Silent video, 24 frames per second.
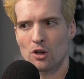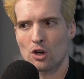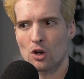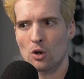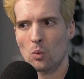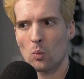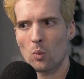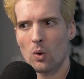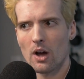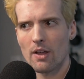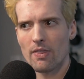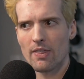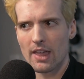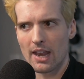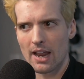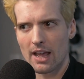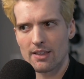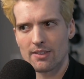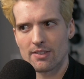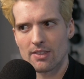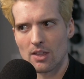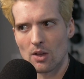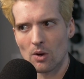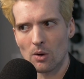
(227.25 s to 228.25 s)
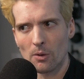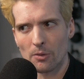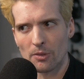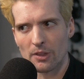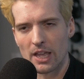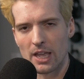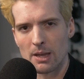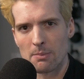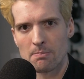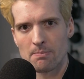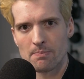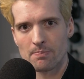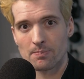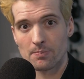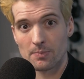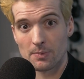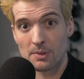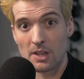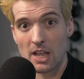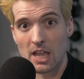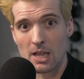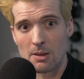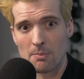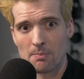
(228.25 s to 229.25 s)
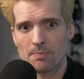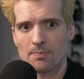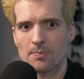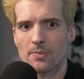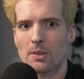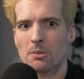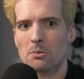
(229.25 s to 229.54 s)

one that has the old name, name,